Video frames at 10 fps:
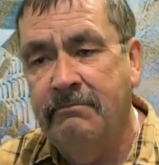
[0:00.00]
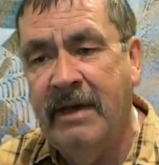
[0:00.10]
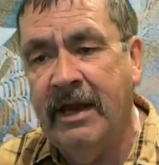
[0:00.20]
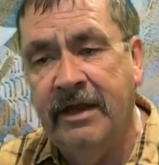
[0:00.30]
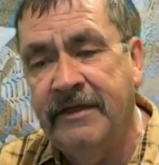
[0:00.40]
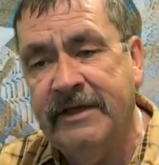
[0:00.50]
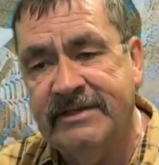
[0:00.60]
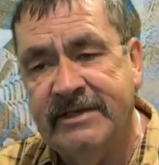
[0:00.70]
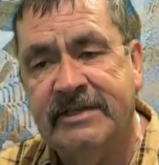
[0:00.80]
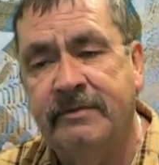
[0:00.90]
megalithic
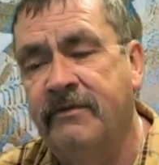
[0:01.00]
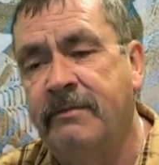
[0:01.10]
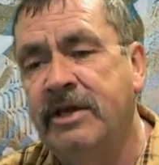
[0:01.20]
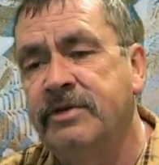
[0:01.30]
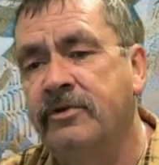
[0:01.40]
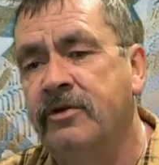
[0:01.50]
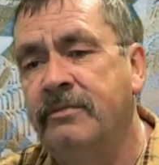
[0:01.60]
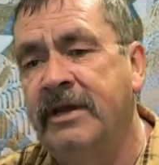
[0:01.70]
system of measurement